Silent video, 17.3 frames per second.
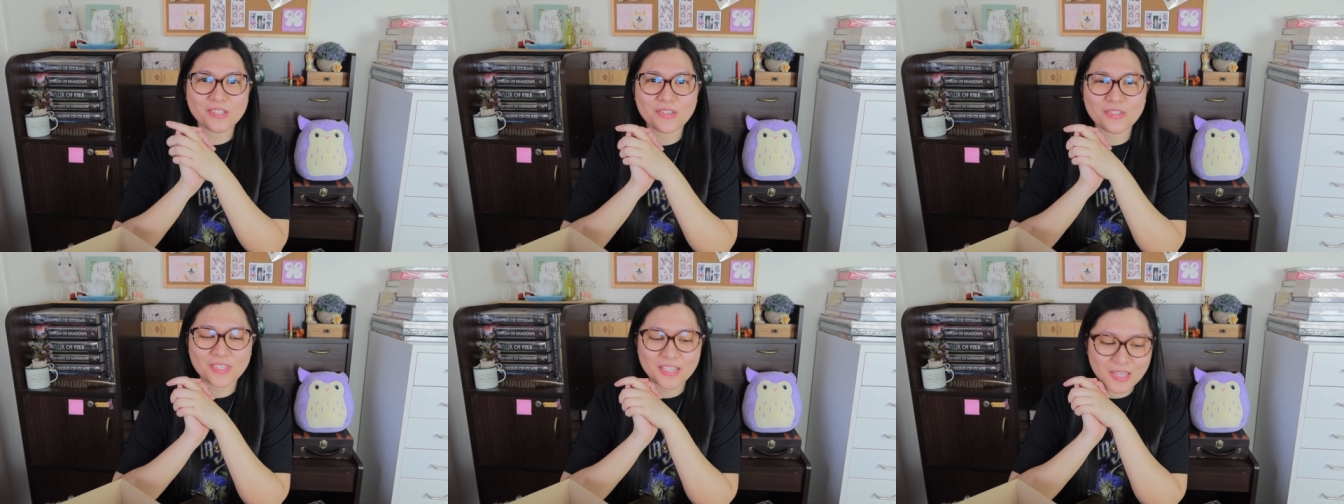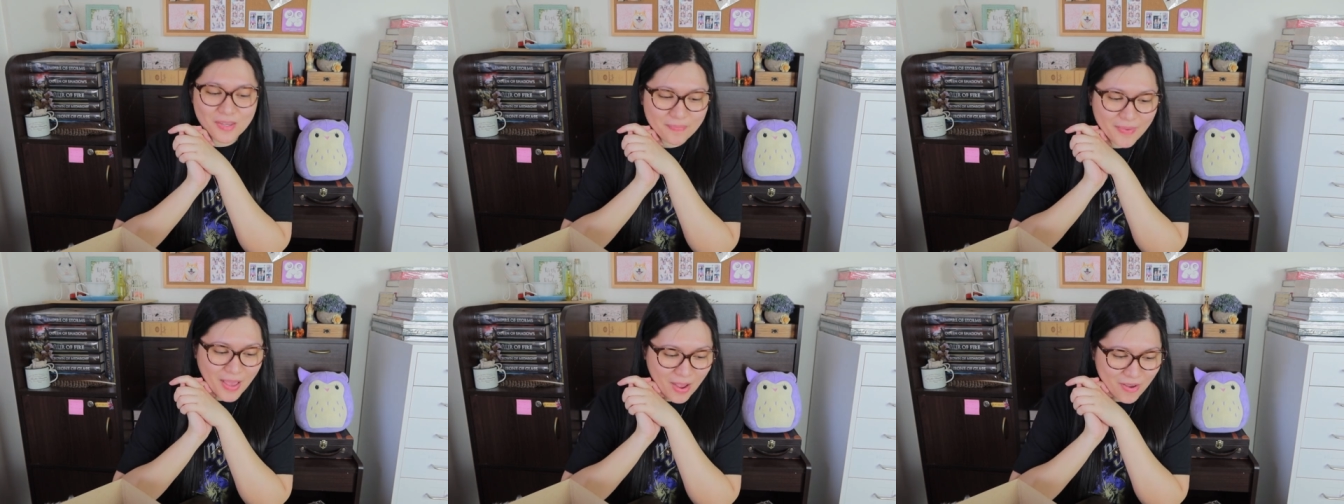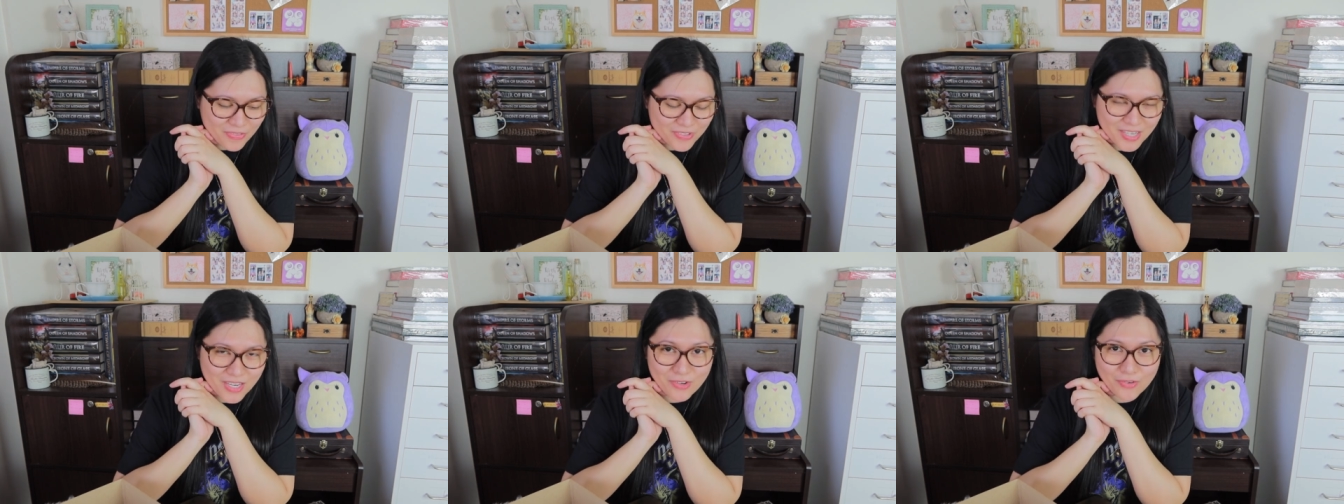what do you think
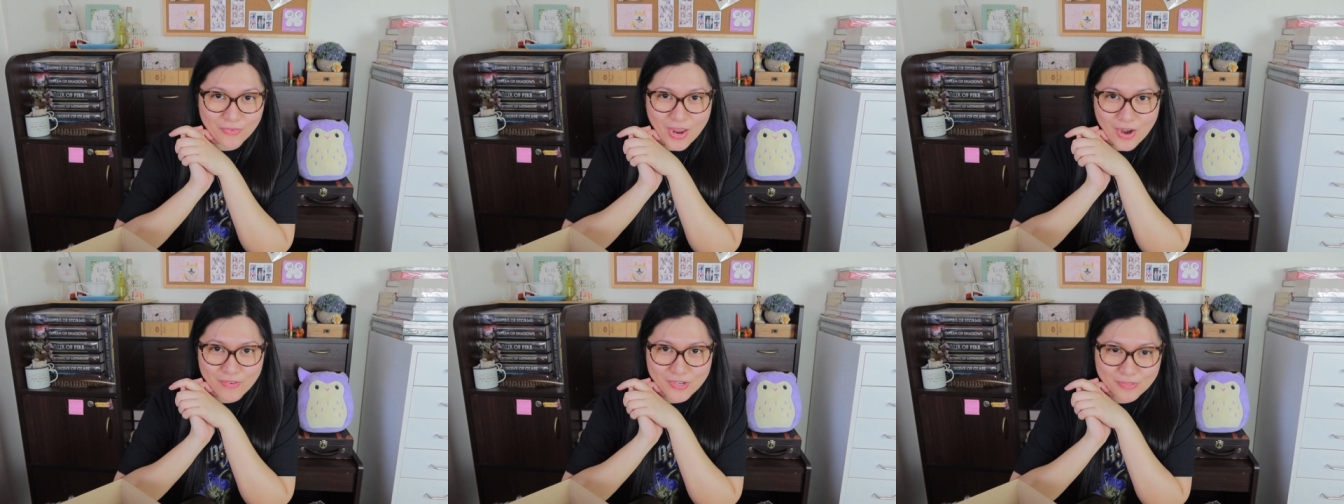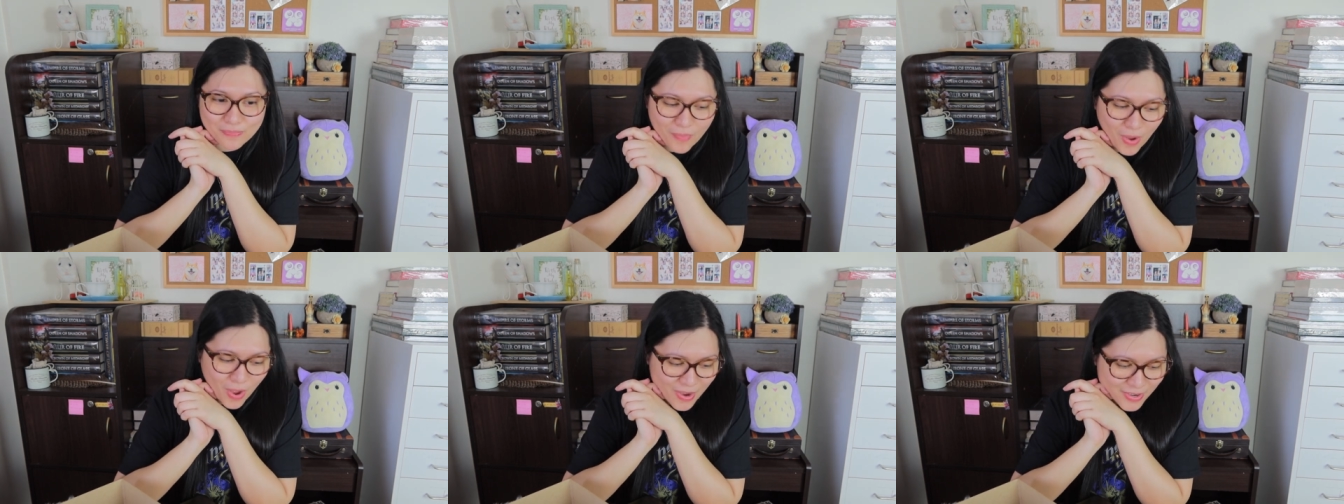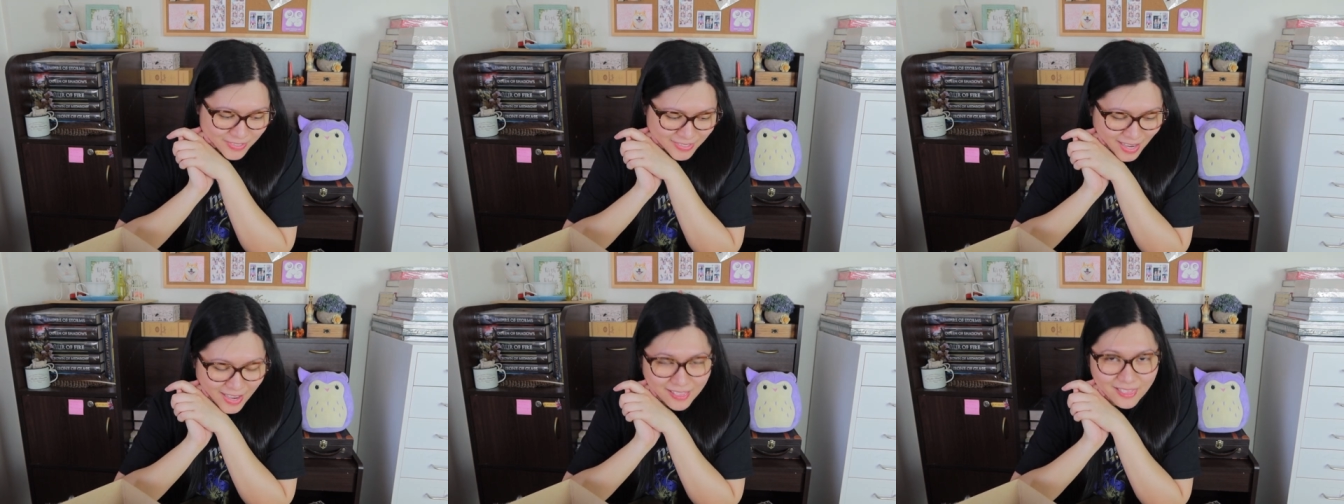about January's
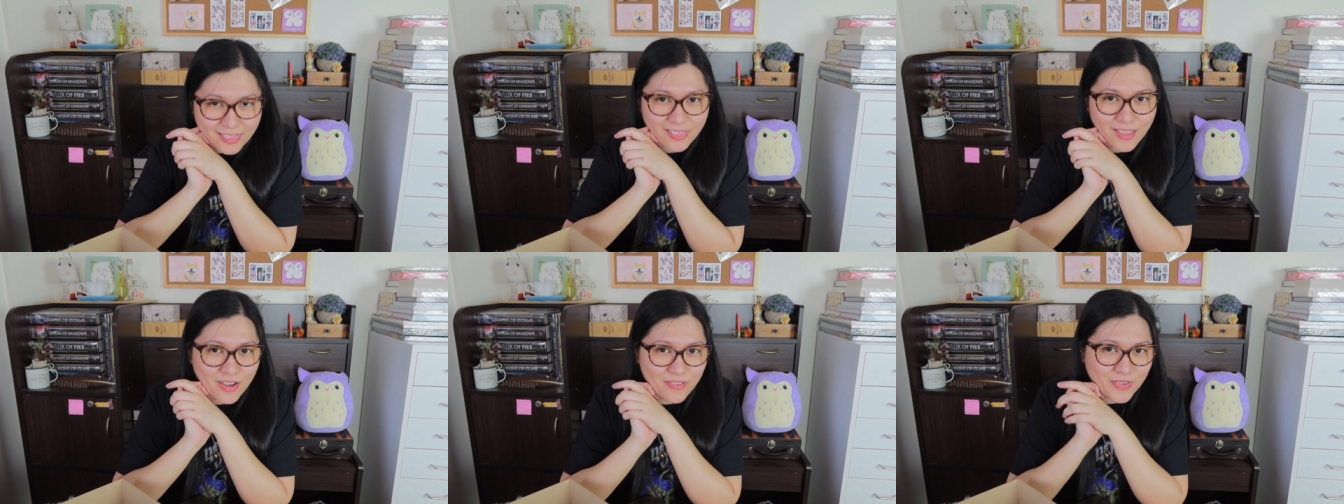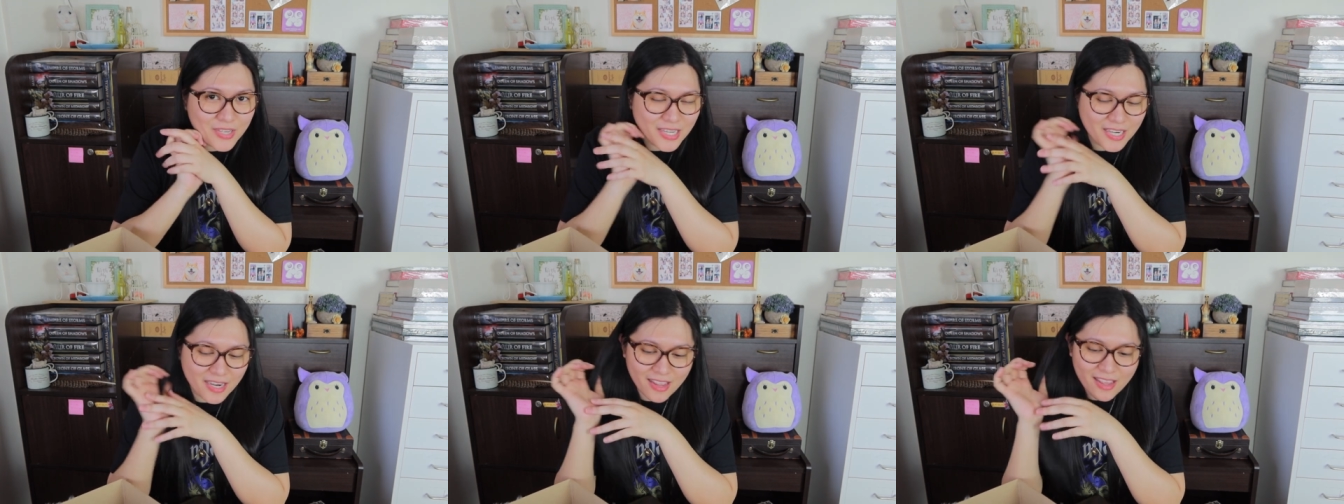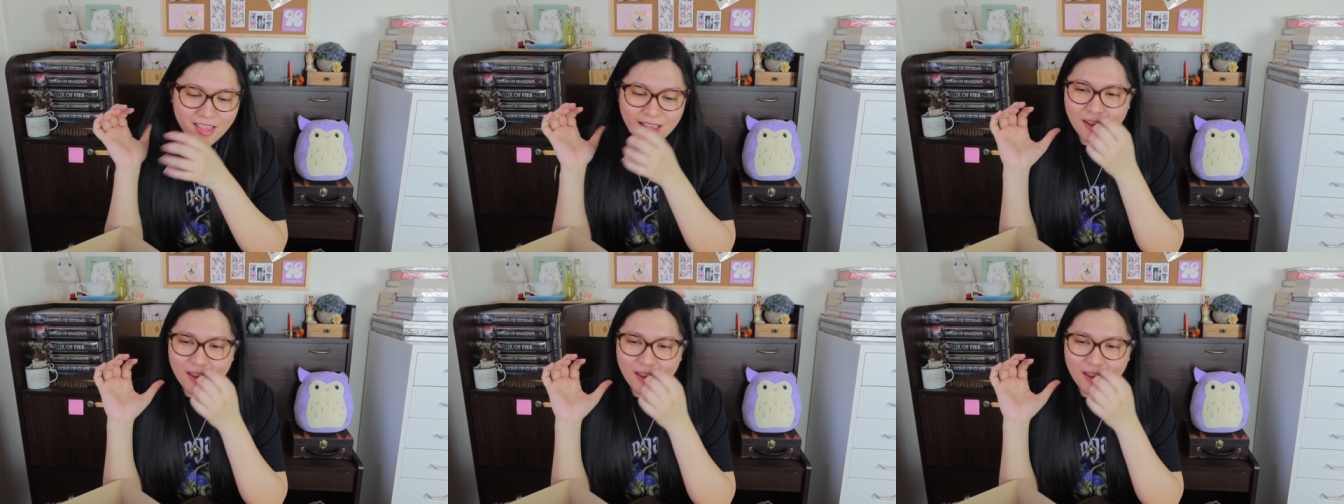box? I love it.